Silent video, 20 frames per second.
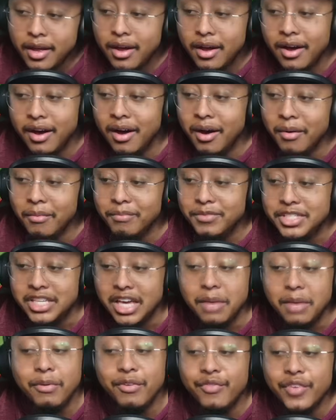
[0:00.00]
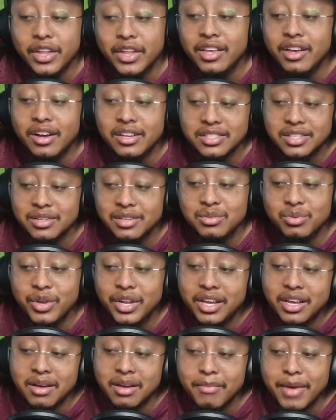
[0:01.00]
JP Finley also
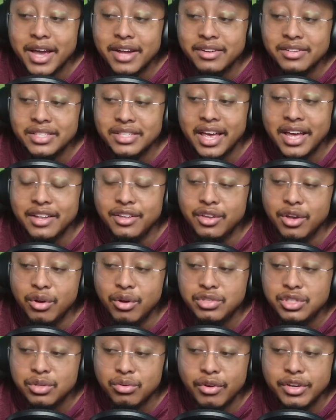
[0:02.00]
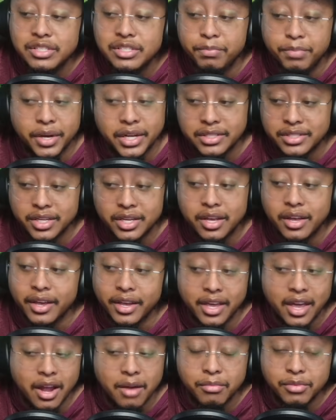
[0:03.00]
tweeted, Commanders had no choice but to cut
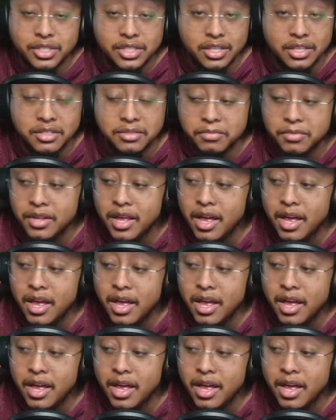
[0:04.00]
Camaron Cheeseman.